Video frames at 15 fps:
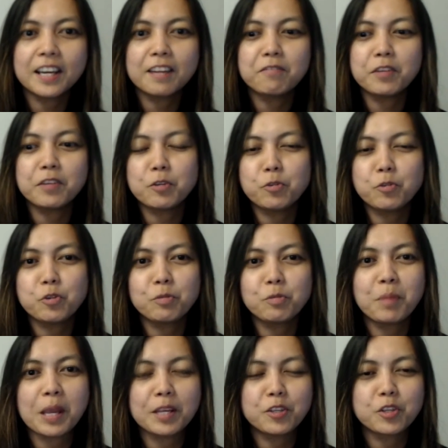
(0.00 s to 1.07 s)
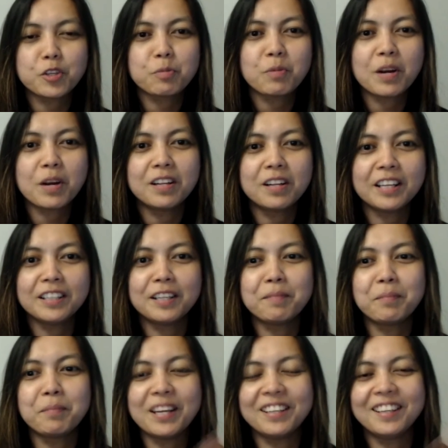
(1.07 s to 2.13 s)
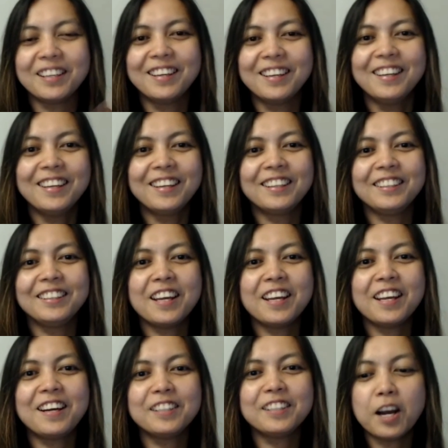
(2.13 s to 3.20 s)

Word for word: I have a YouTube page as well. And I'm like, yeah.